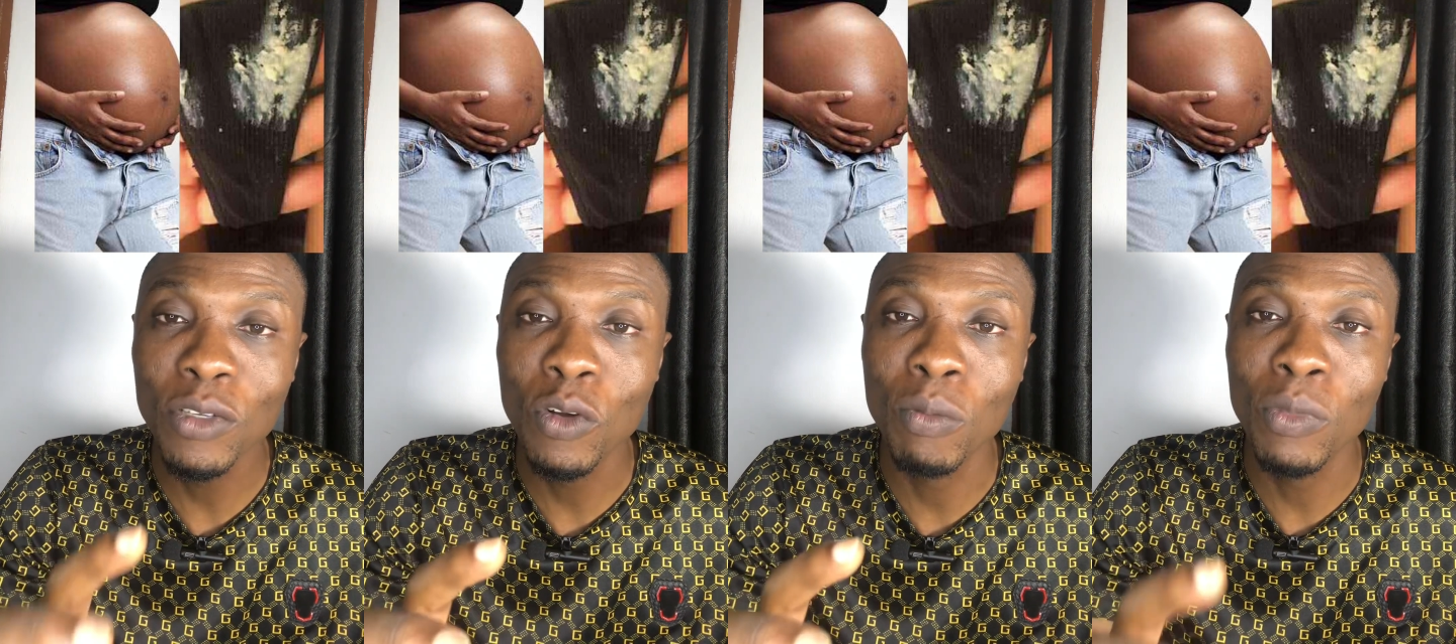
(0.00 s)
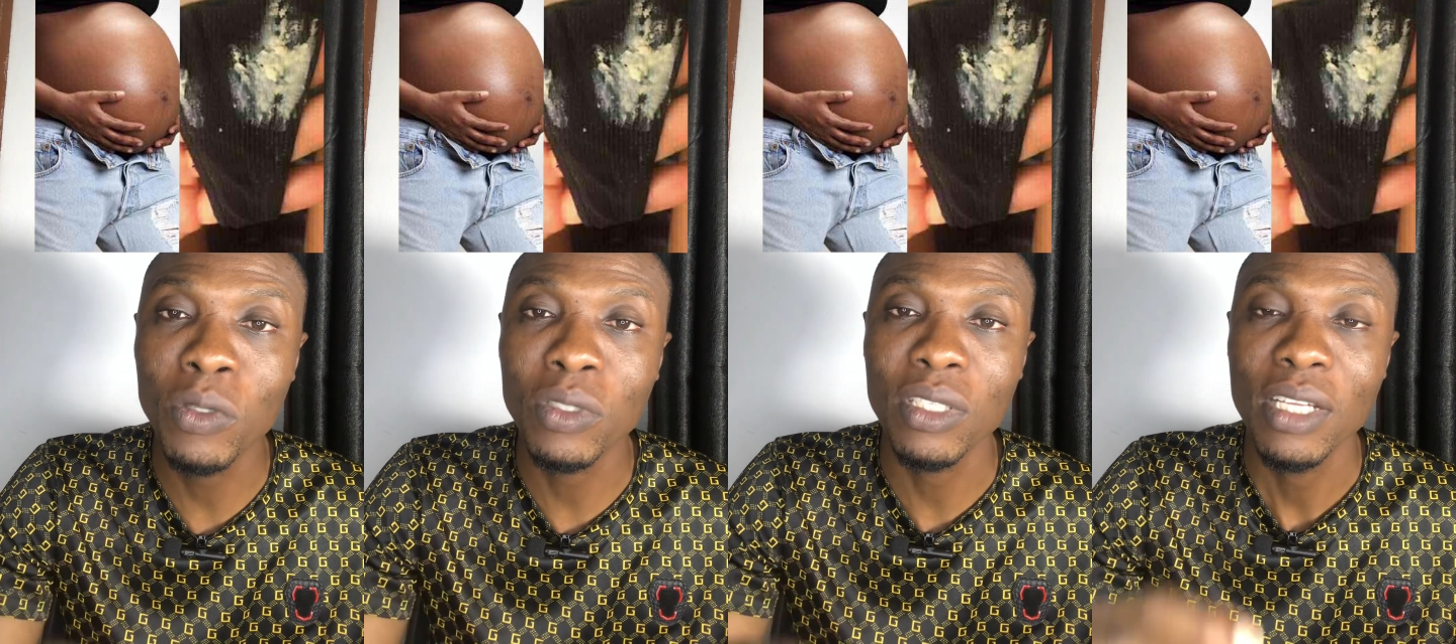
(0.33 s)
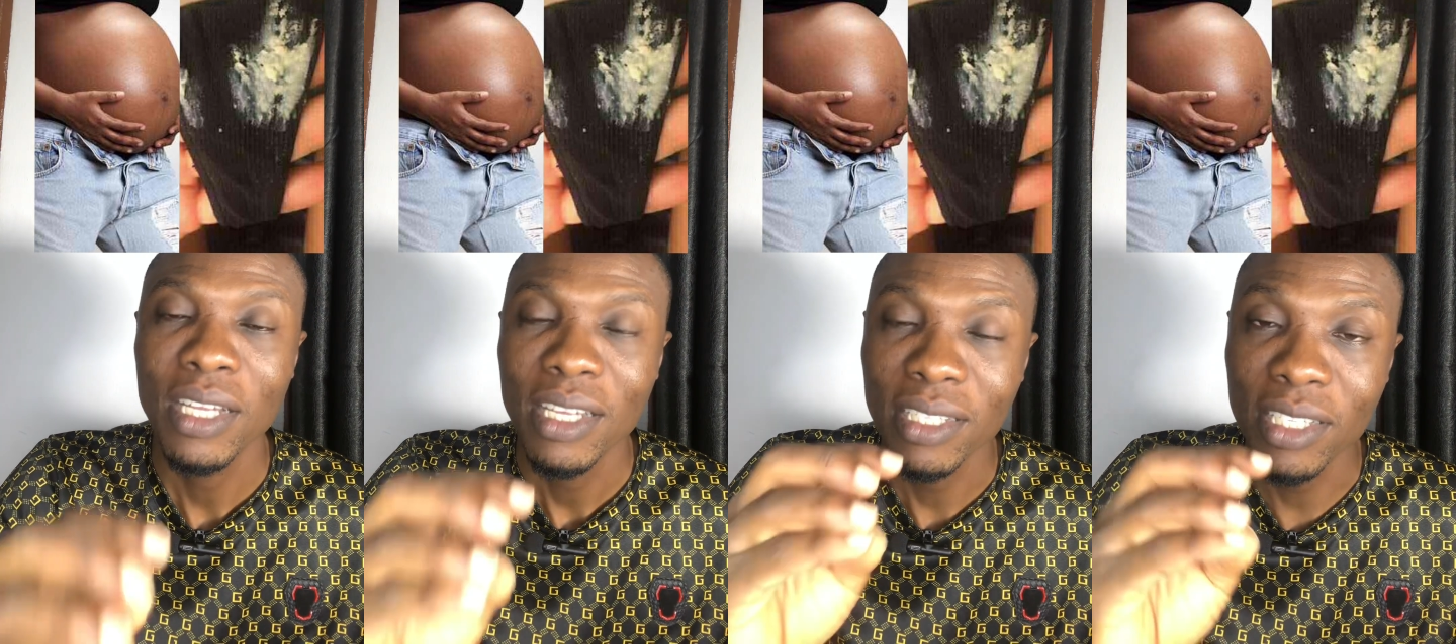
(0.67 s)
hormones
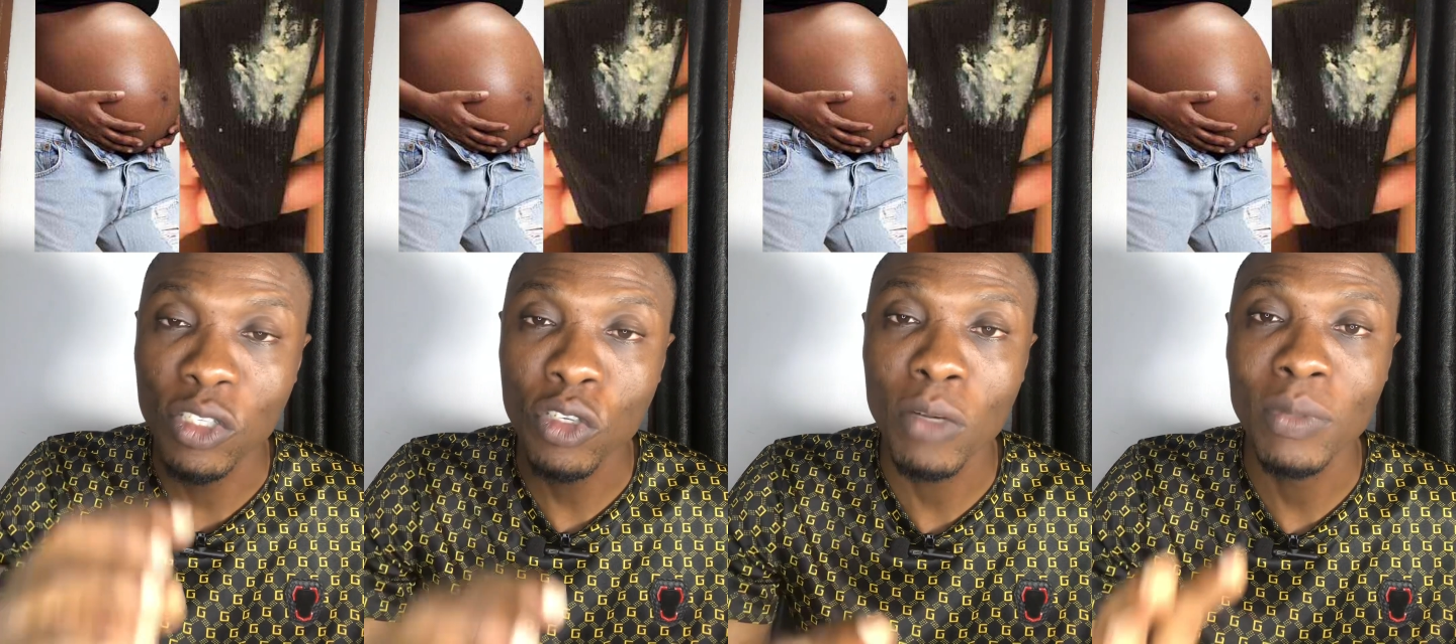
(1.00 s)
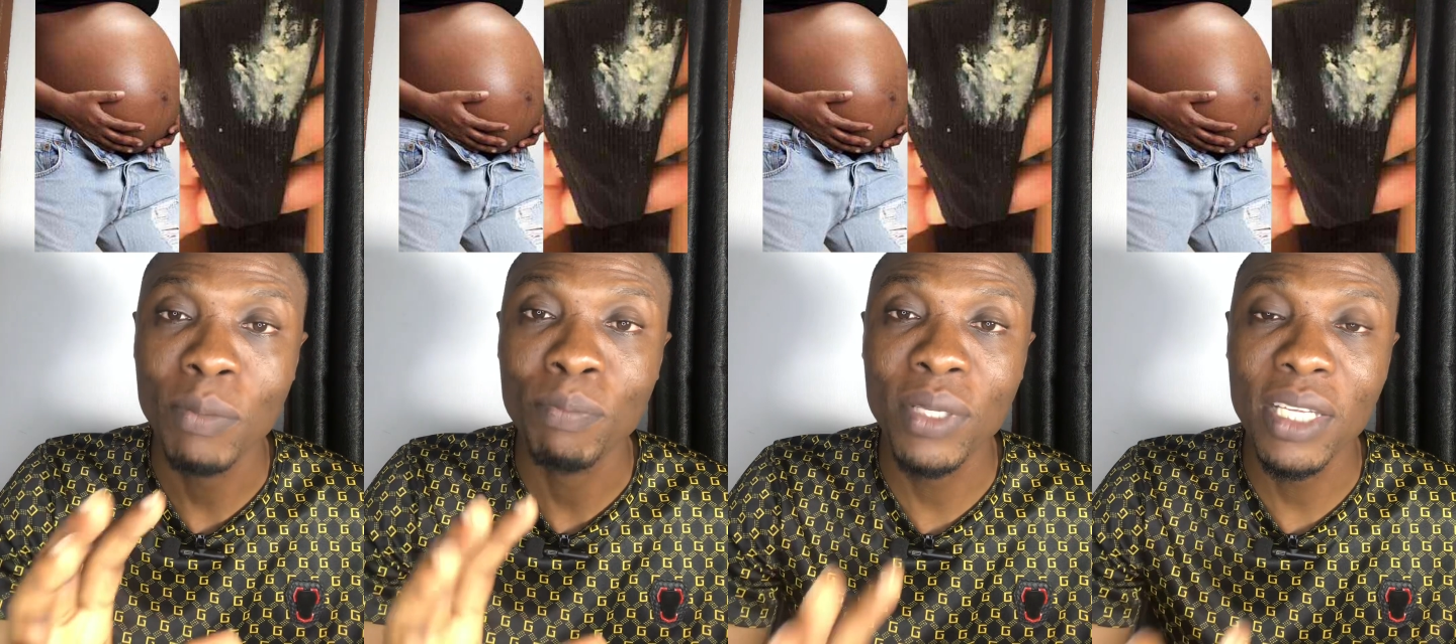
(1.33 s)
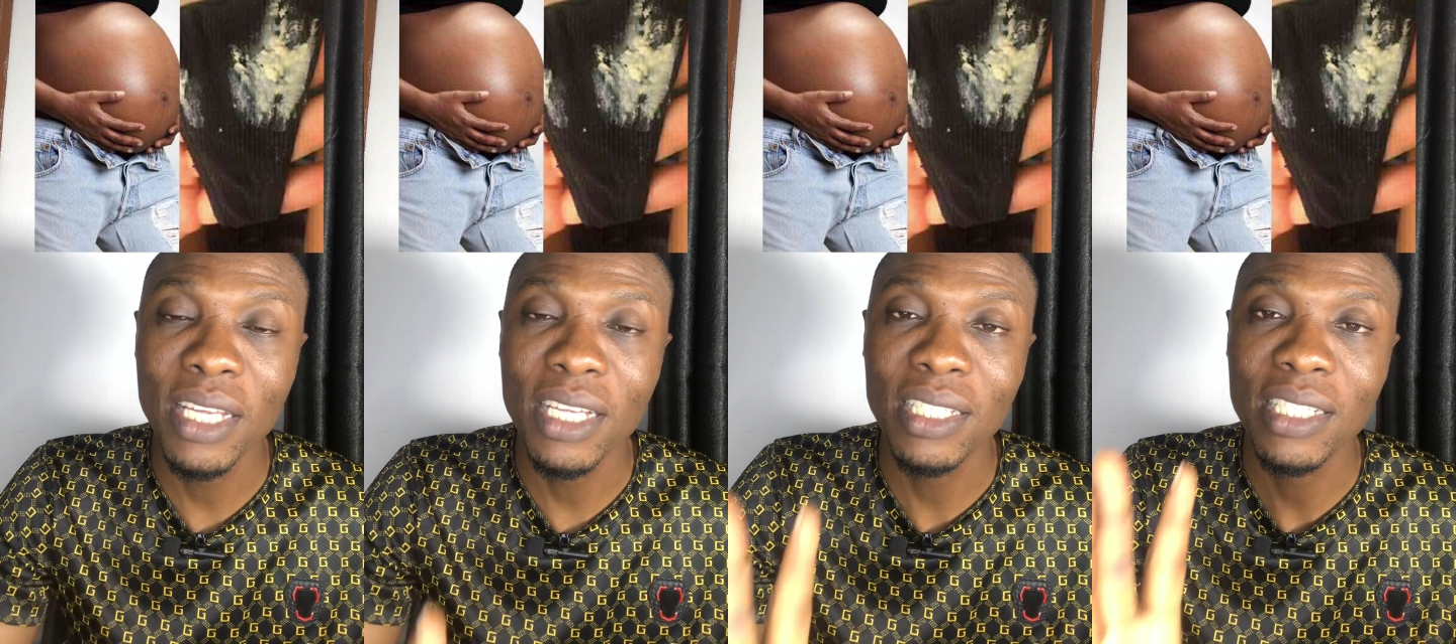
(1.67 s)
disrupt the
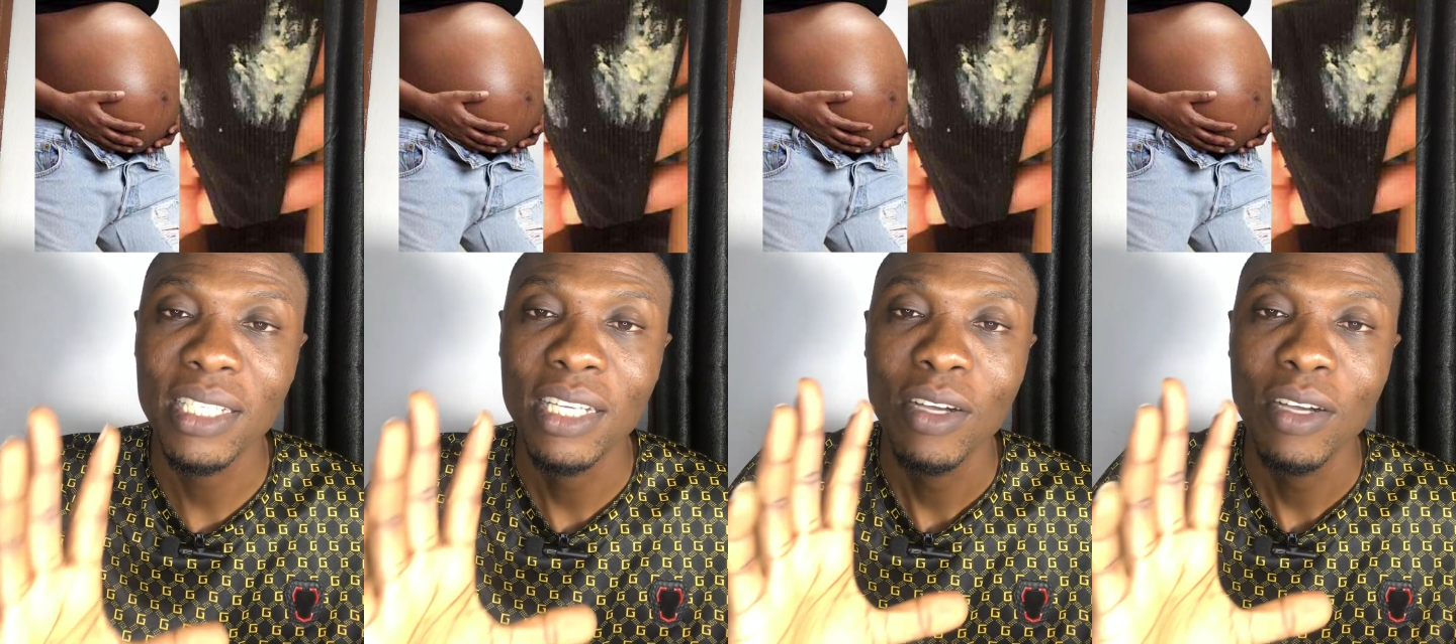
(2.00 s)
pH